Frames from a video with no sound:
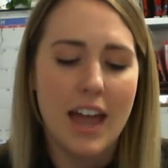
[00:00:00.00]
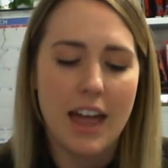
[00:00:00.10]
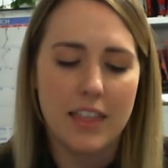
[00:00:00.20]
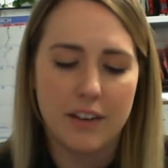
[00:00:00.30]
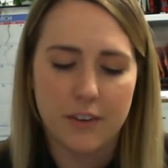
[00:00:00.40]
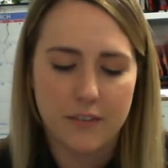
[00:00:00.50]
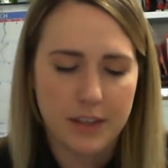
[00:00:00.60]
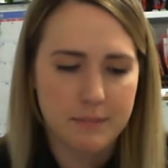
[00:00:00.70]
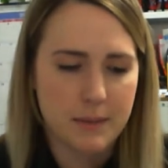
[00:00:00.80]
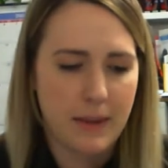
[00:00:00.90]
And then if you
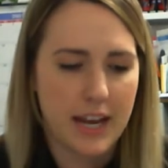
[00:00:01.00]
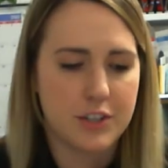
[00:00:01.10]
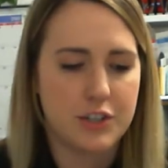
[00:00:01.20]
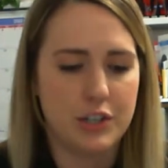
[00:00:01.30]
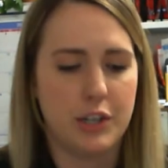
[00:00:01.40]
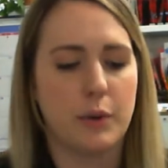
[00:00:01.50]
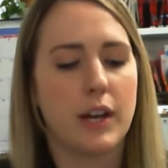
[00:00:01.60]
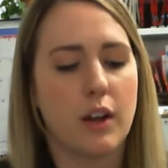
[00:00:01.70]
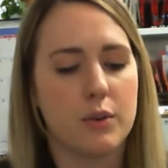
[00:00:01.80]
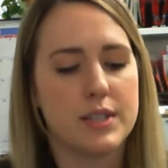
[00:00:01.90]
flip to page 2, it
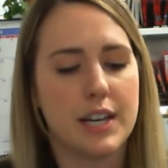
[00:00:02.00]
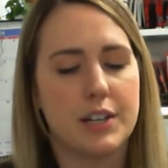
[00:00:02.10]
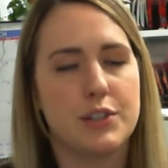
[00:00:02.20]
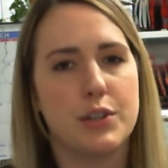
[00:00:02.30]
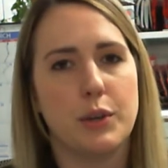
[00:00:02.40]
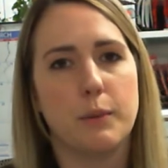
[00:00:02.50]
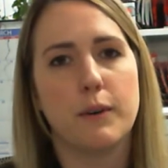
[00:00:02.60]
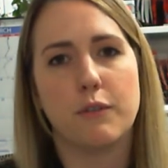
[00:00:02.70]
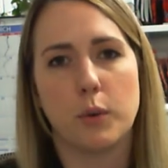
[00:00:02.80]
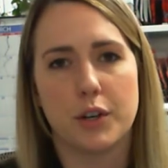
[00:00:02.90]
goes into
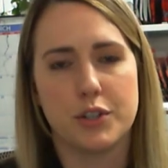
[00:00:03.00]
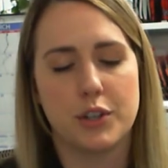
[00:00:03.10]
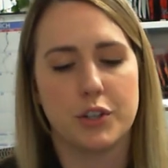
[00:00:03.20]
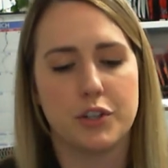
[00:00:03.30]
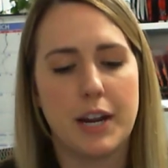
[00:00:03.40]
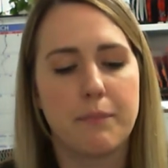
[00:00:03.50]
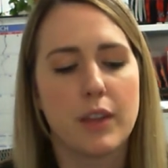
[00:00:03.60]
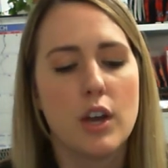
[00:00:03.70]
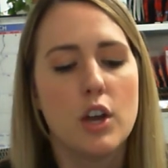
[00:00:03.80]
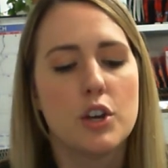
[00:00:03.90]
before surgery.
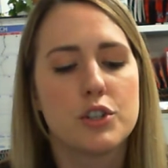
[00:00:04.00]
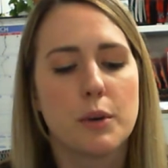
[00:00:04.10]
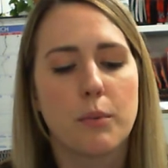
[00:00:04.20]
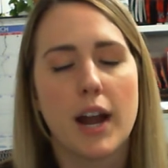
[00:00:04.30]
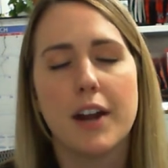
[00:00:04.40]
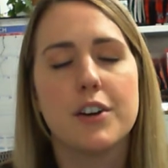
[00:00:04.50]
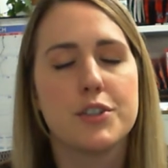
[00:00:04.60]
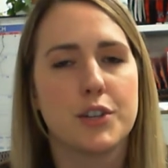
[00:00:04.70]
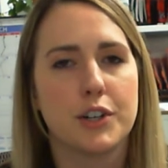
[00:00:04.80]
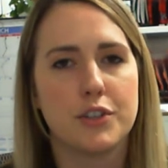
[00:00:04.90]
So prior to
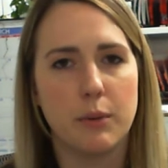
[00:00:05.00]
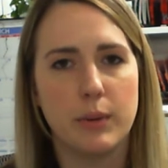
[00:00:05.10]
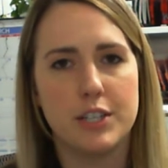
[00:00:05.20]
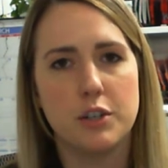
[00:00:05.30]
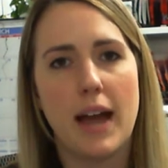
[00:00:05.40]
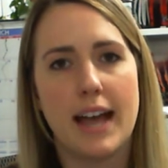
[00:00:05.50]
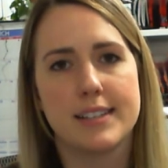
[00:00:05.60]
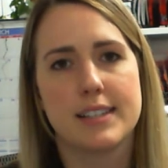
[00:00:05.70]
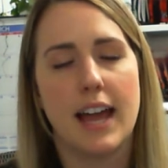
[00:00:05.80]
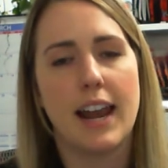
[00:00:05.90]
surgery, we do
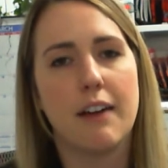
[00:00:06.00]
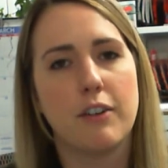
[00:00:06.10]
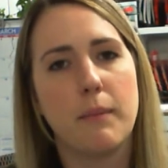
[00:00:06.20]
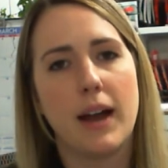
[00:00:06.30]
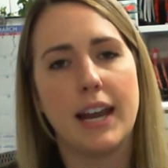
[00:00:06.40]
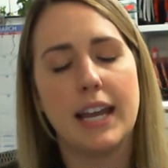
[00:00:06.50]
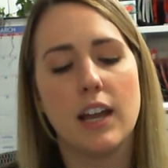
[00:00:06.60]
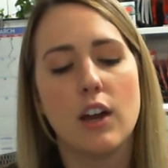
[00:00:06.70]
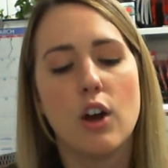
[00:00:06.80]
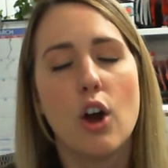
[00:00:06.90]
ask that everybody
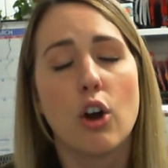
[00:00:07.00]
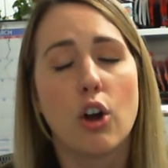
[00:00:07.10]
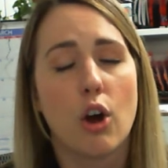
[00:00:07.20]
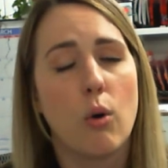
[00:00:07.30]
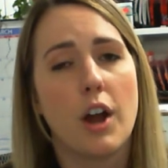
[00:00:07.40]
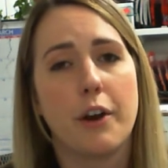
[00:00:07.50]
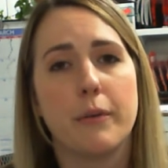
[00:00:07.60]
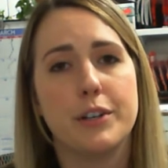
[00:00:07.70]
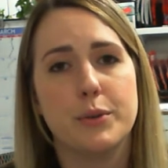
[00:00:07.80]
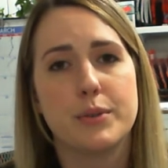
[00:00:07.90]
go on a
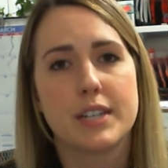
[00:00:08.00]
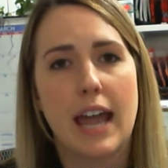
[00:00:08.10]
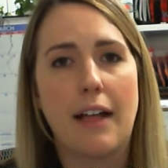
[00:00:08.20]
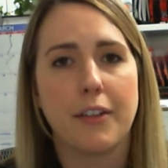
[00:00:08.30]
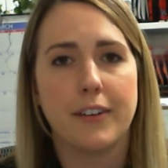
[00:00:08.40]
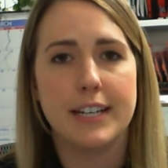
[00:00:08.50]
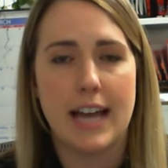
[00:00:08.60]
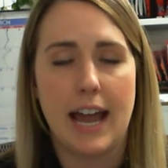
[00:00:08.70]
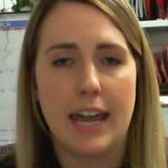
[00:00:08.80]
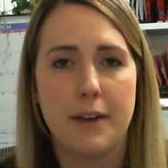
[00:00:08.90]
reduced calorie
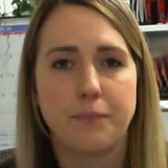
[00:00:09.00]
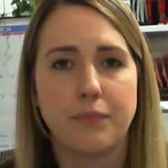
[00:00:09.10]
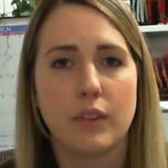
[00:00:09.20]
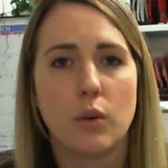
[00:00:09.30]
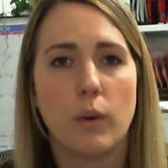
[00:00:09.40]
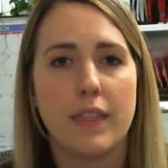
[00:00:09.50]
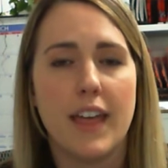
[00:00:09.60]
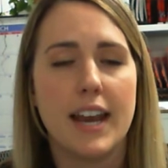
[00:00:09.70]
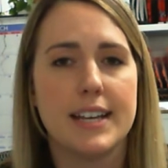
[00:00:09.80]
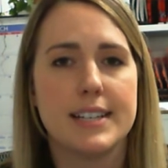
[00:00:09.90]
diet. What
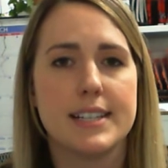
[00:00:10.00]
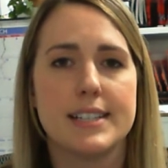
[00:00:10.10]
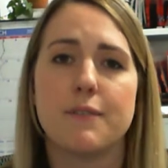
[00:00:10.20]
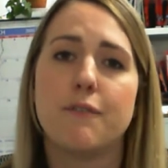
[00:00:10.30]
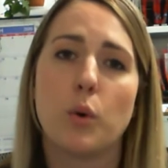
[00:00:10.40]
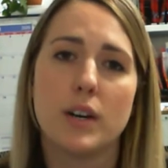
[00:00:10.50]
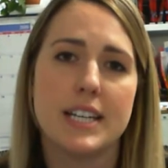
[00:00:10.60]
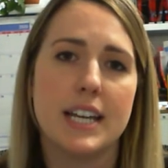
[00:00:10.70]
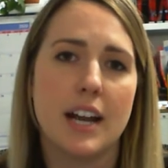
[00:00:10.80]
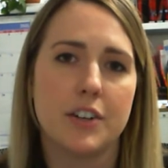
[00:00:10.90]
that is, it's
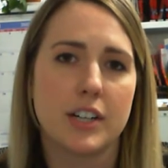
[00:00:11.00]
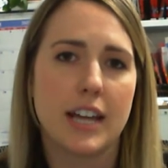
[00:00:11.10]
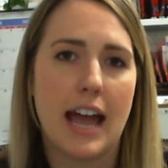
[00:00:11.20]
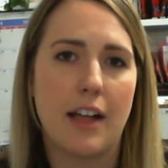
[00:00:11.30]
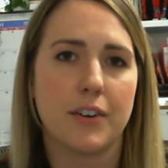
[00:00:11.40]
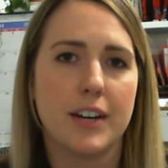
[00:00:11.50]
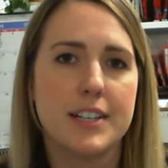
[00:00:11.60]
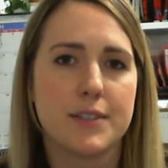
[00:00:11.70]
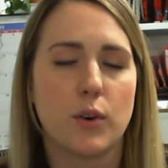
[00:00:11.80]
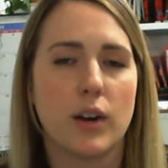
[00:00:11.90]
1,400
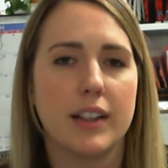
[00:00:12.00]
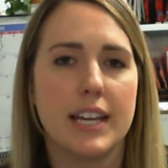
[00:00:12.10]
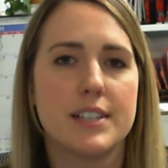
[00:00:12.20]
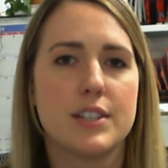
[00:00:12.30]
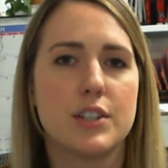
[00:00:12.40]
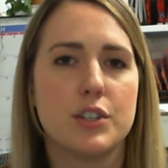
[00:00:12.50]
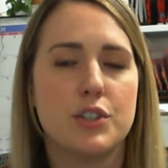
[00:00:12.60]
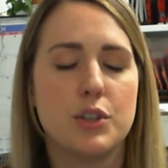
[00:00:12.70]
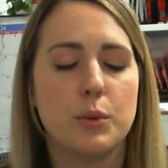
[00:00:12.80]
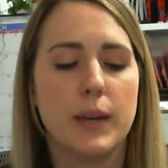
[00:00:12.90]
calories for at least
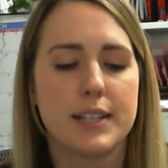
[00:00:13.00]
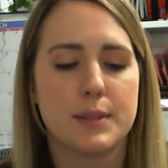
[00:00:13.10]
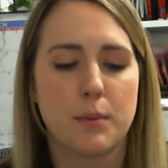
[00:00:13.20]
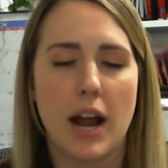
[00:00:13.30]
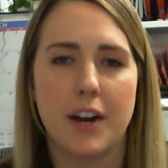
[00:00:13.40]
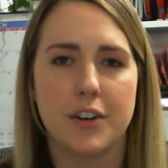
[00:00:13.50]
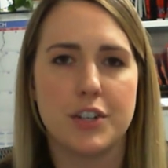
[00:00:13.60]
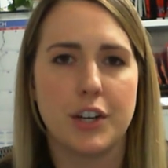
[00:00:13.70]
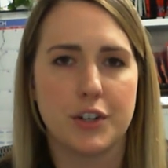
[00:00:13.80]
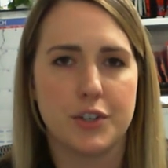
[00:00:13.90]
2 weeks prior
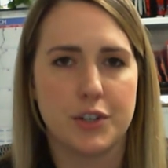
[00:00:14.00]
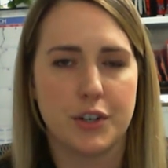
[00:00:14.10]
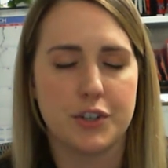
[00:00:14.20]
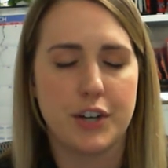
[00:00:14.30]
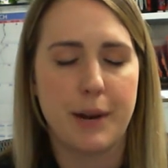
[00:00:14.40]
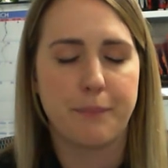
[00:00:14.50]
to your surgery.